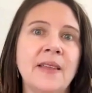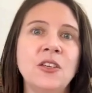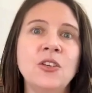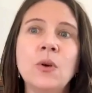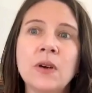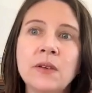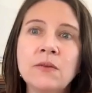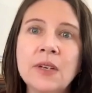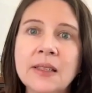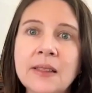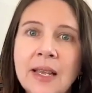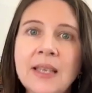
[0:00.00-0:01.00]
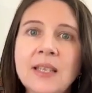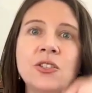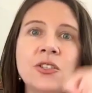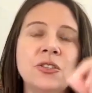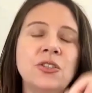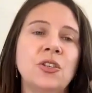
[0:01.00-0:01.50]
and that you are in
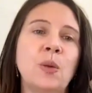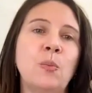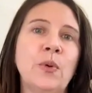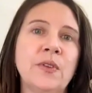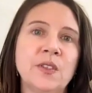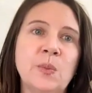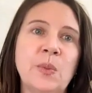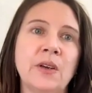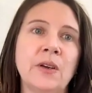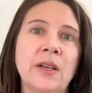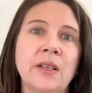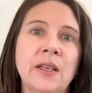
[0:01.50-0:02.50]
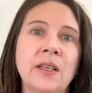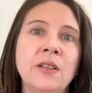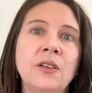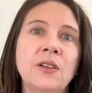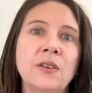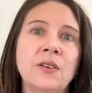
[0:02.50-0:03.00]
relationship with spirit
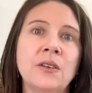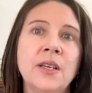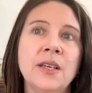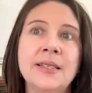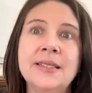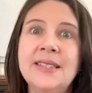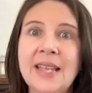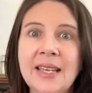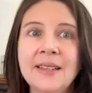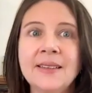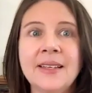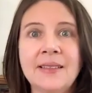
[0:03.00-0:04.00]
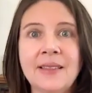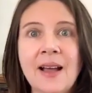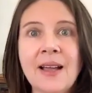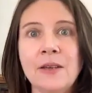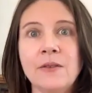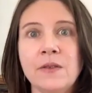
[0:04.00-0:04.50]
in your daily
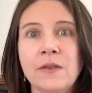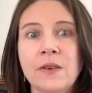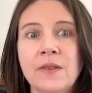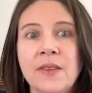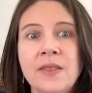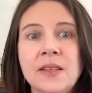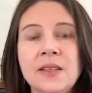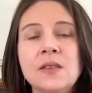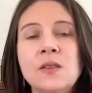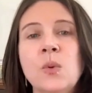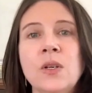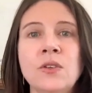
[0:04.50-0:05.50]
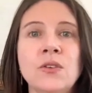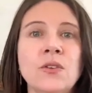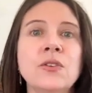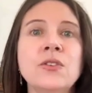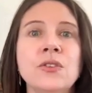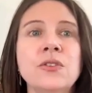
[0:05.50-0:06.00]
life, that this is what
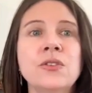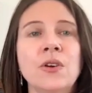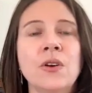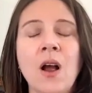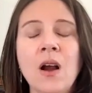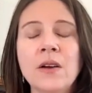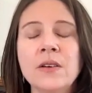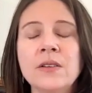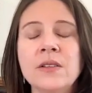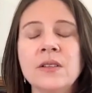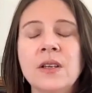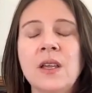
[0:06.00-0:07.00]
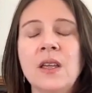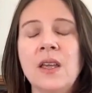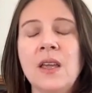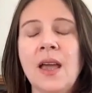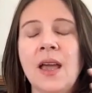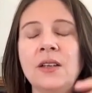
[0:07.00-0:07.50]
nurtures your heart
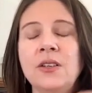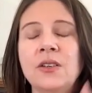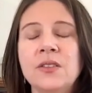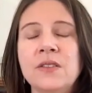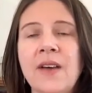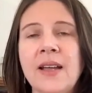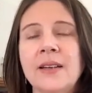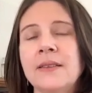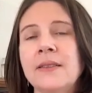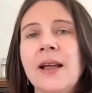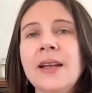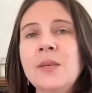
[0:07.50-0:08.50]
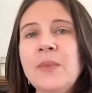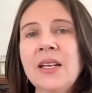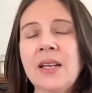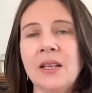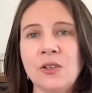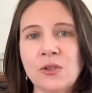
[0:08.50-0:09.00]
and your divine
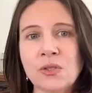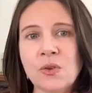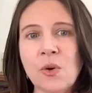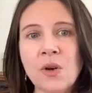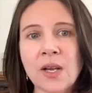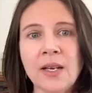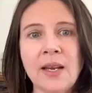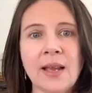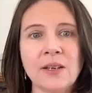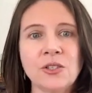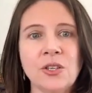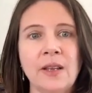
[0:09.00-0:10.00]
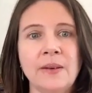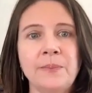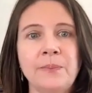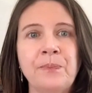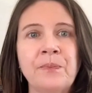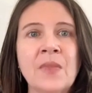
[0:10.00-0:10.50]
alignment and your soul
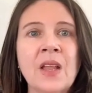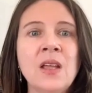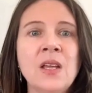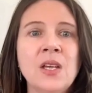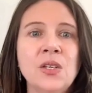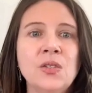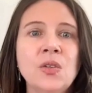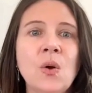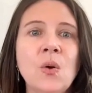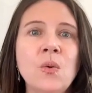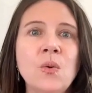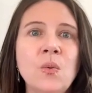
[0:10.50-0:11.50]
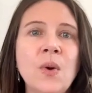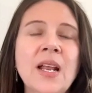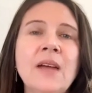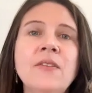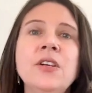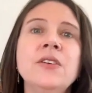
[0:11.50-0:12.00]
connection. So
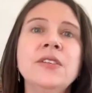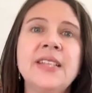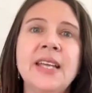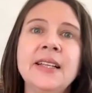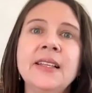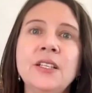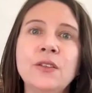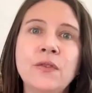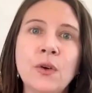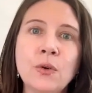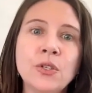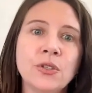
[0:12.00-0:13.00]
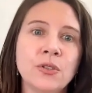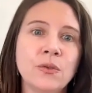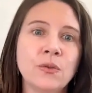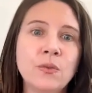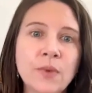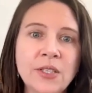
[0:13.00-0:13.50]
whatever your daily
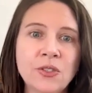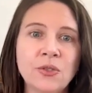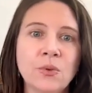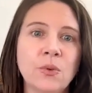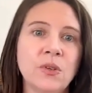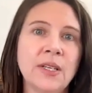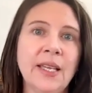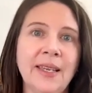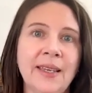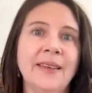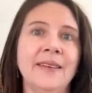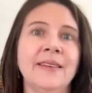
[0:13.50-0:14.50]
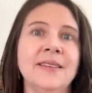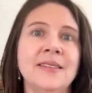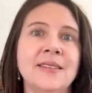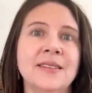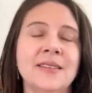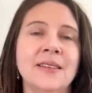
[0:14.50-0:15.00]
devotional ritual
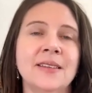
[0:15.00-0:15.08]
is,